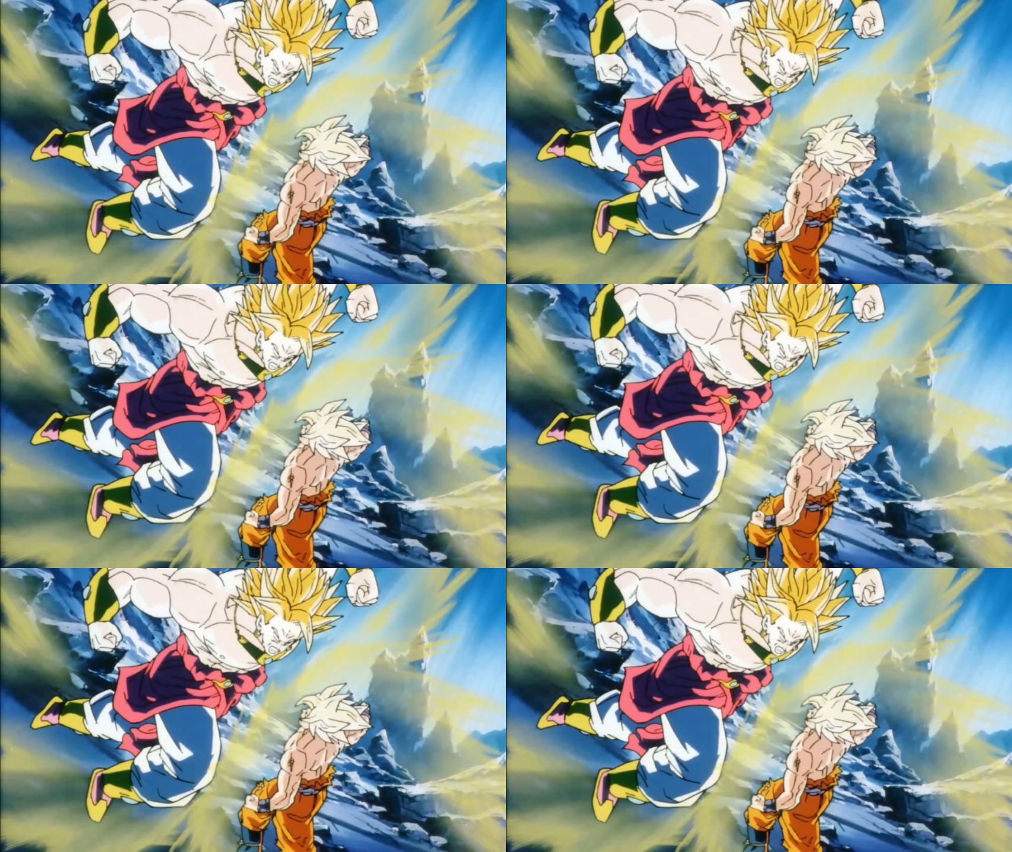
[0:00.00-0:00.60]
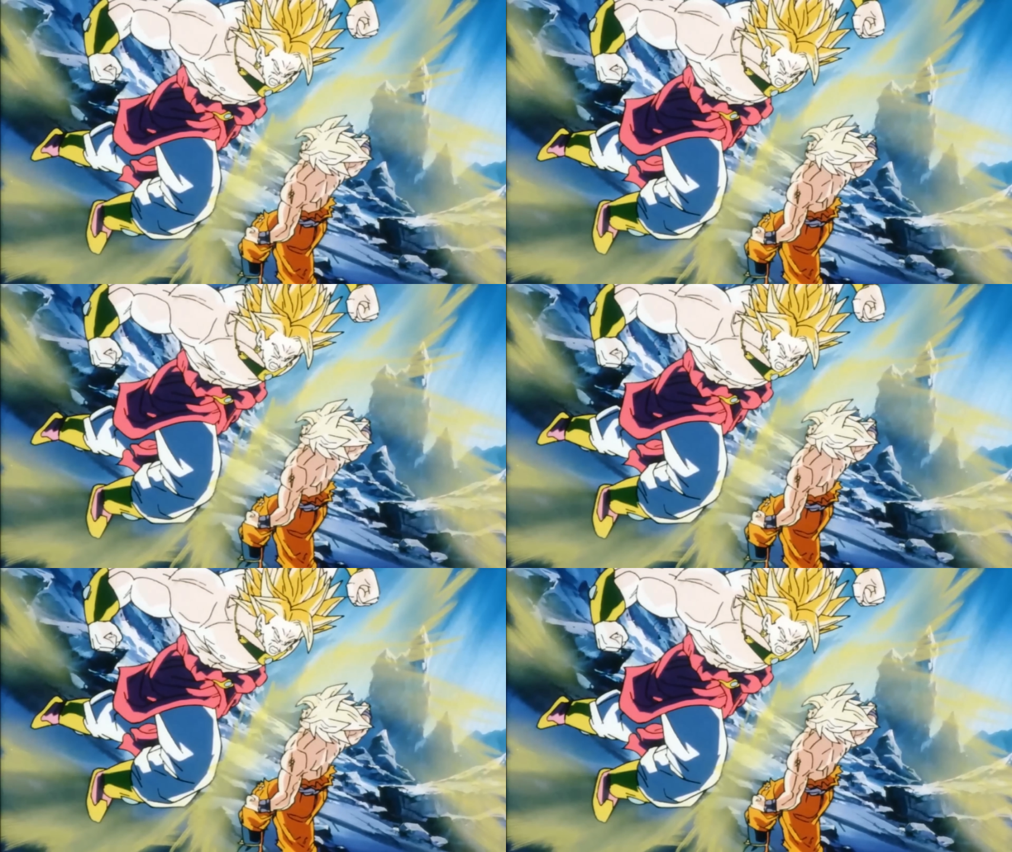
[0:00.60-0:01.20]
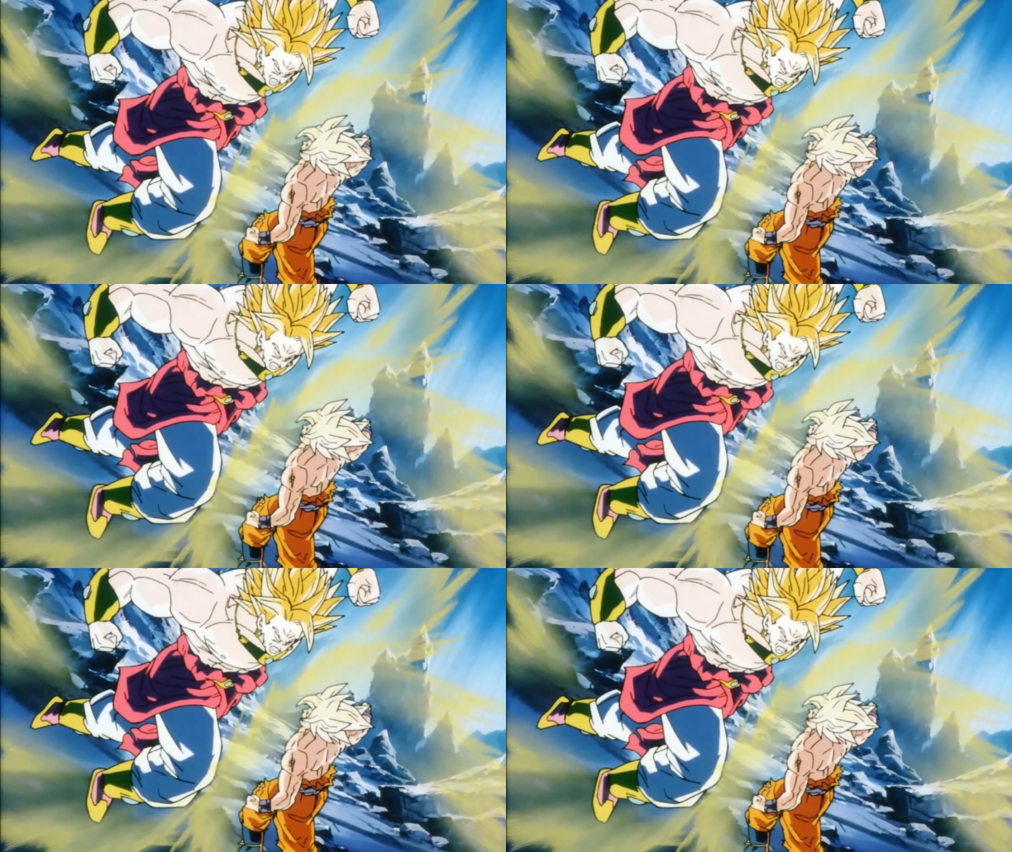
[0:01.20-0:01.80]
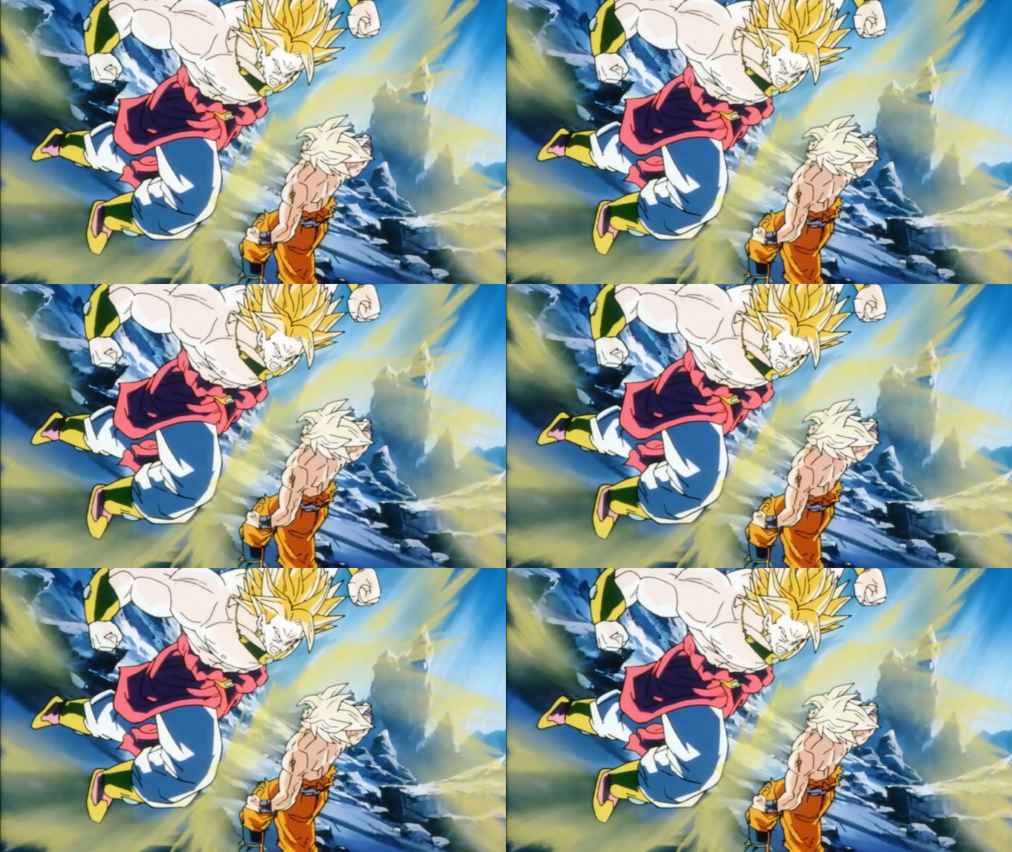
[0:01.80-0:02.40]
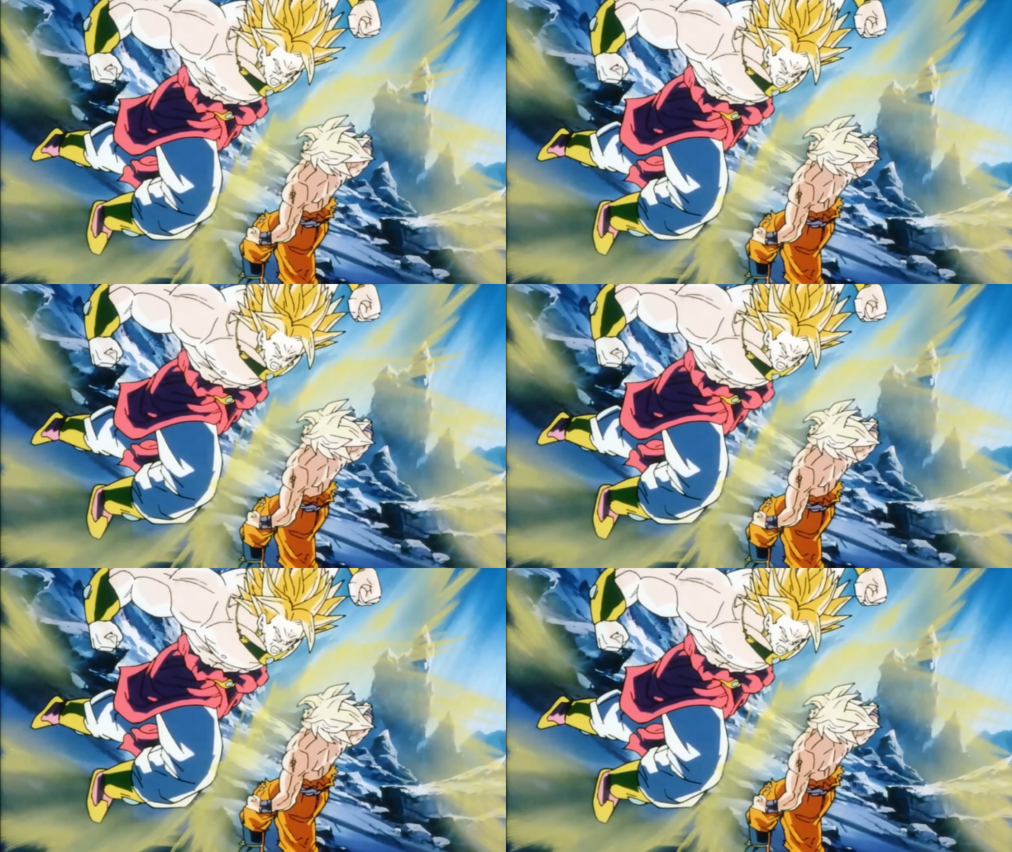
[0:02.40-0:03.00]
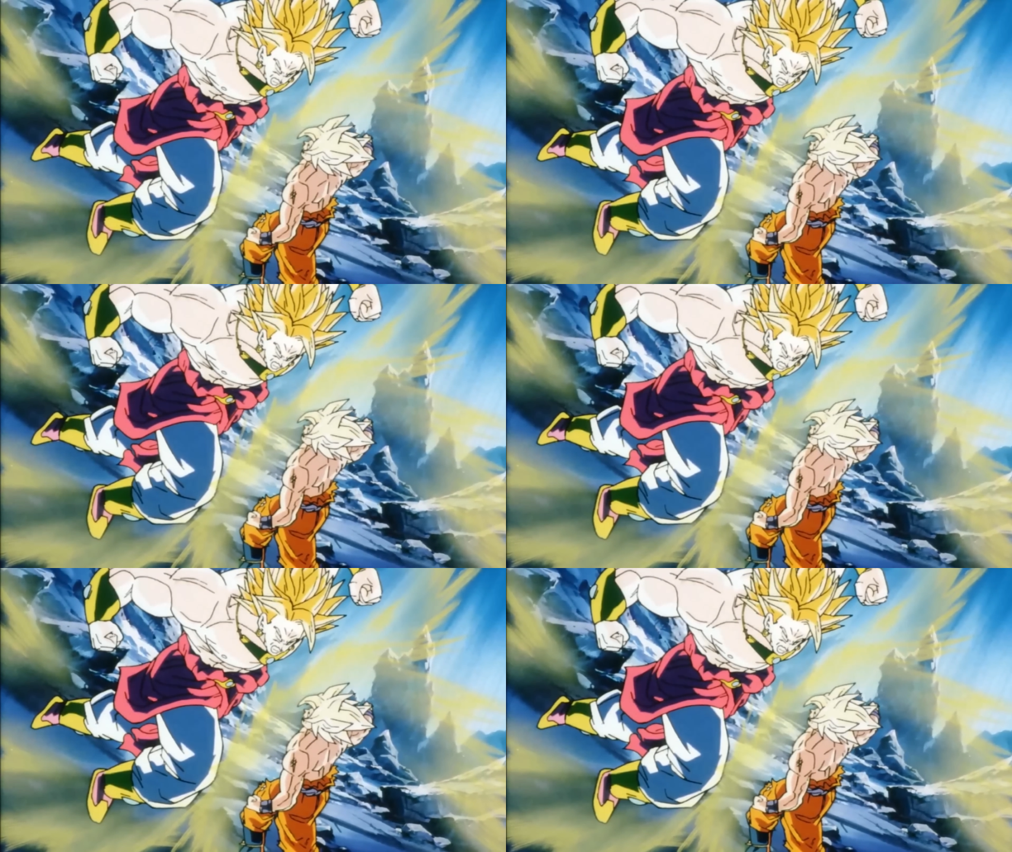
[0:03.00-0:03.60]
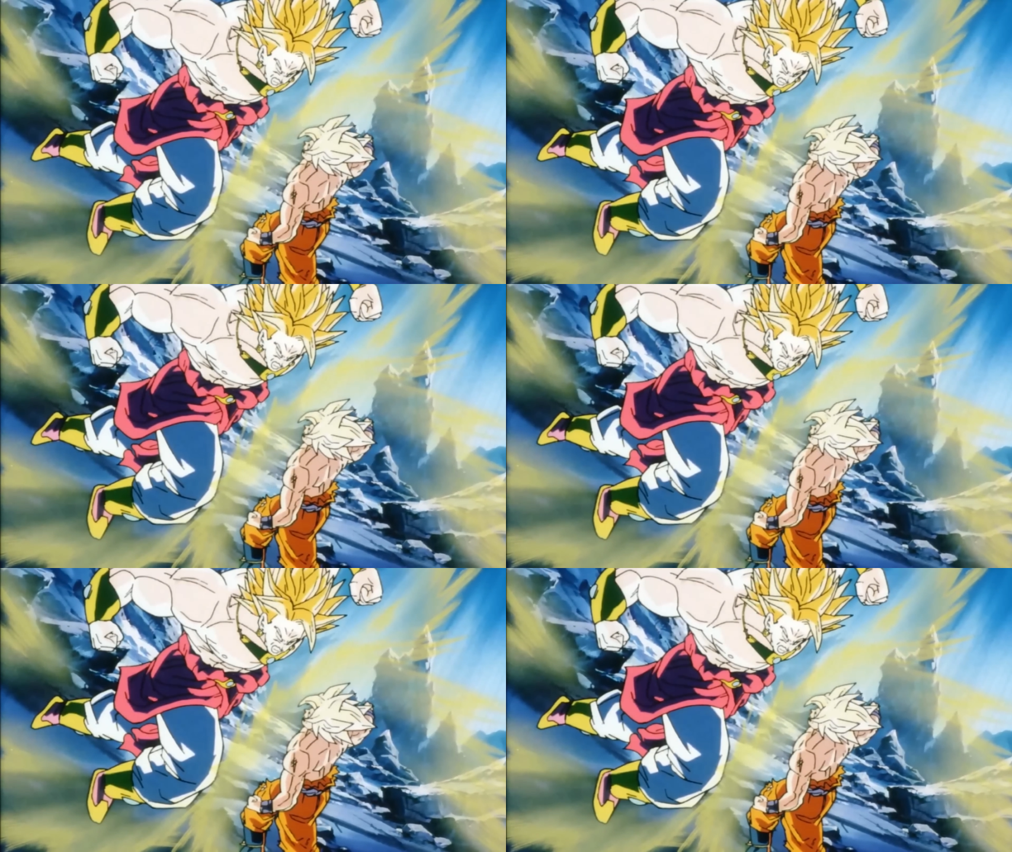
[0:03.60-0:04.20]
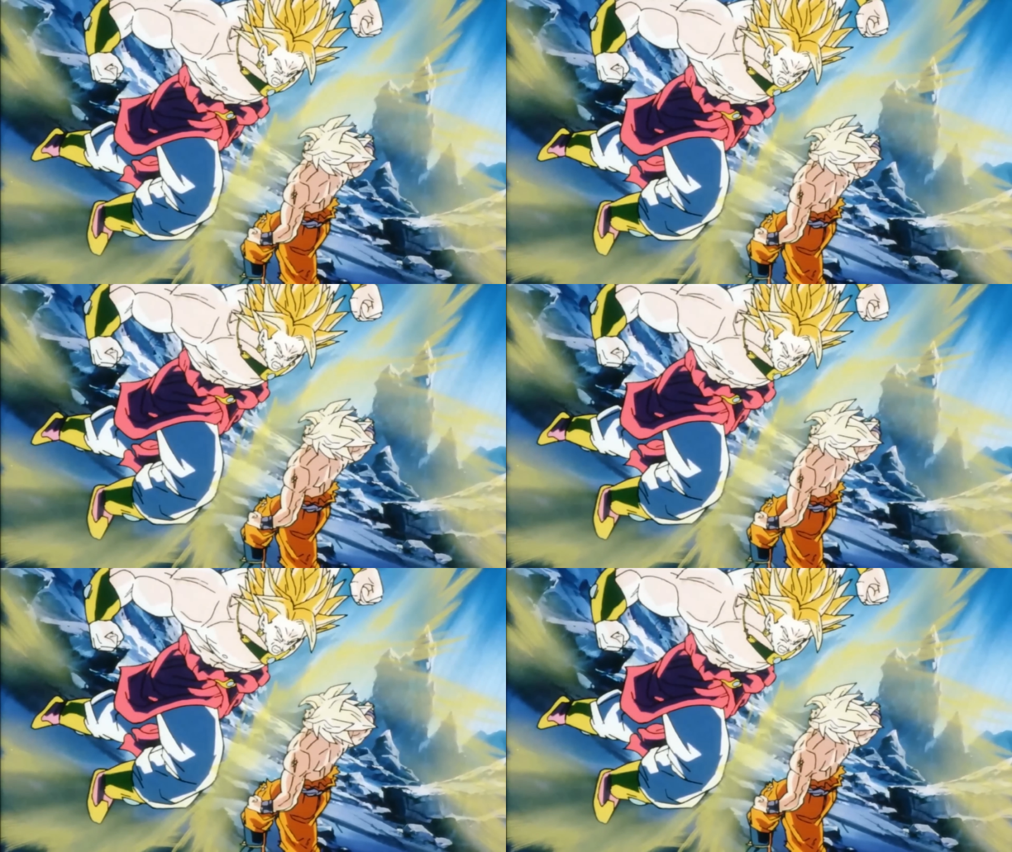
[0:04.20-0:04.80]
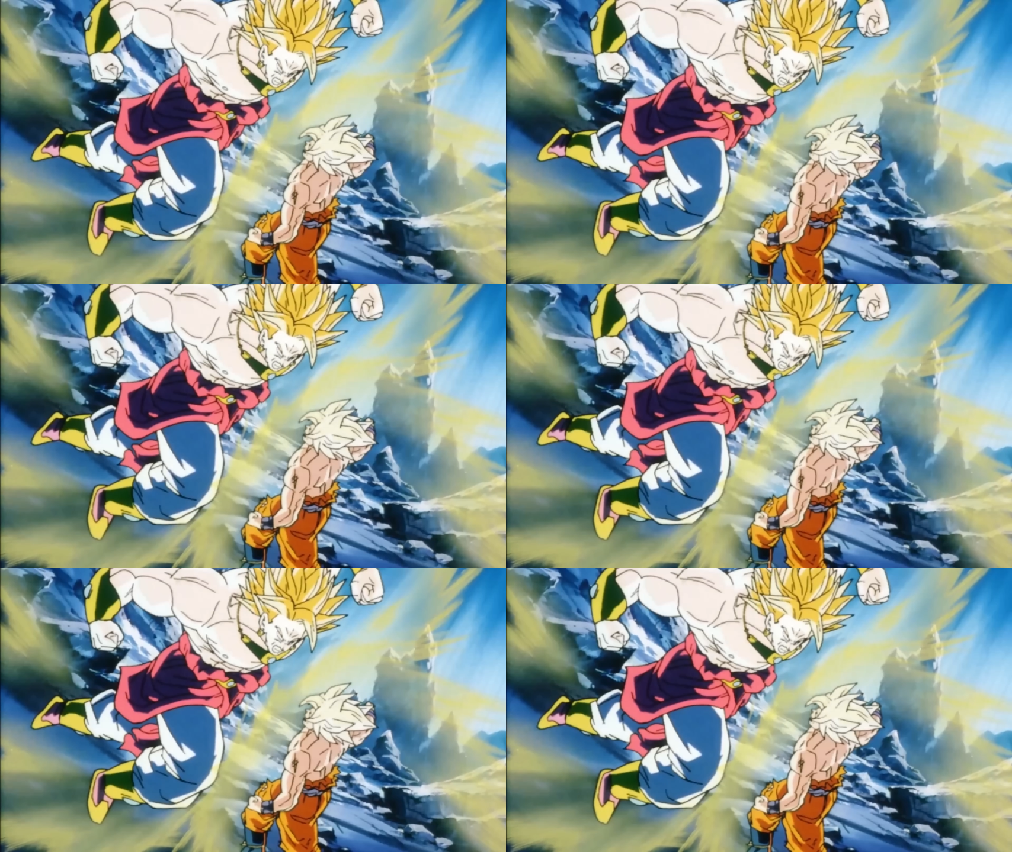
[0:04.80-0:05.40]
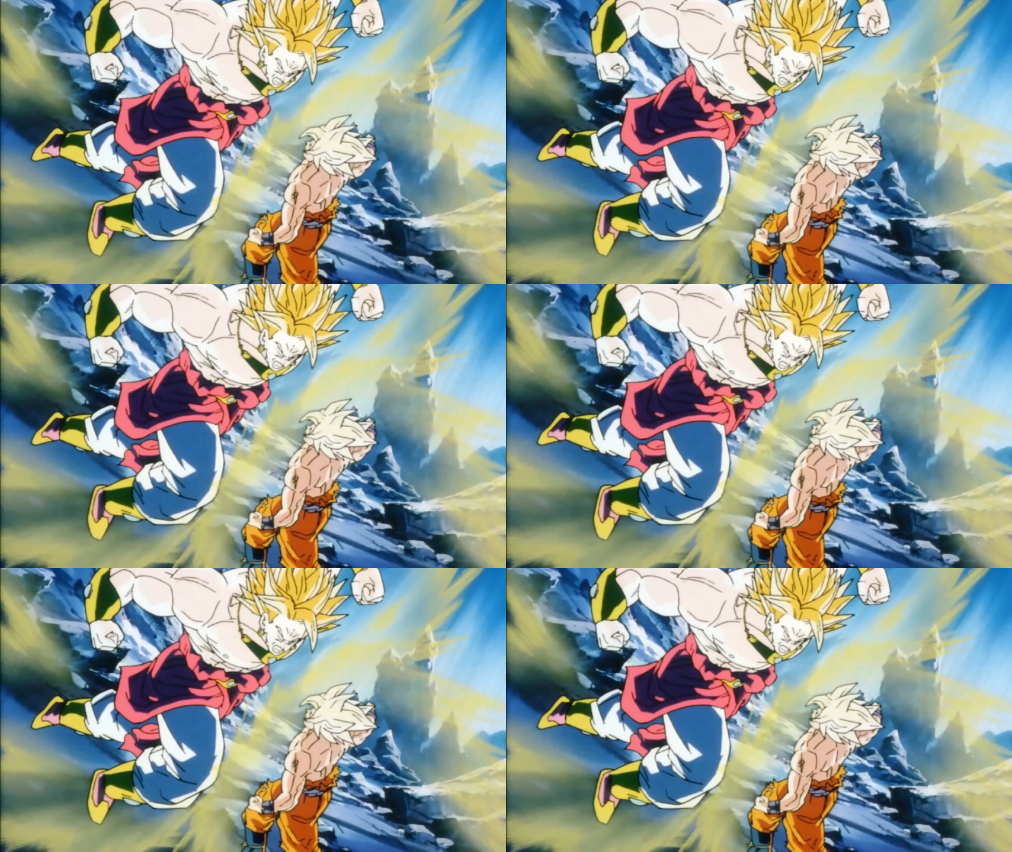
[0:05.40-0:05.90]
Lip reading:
(no speaker visible)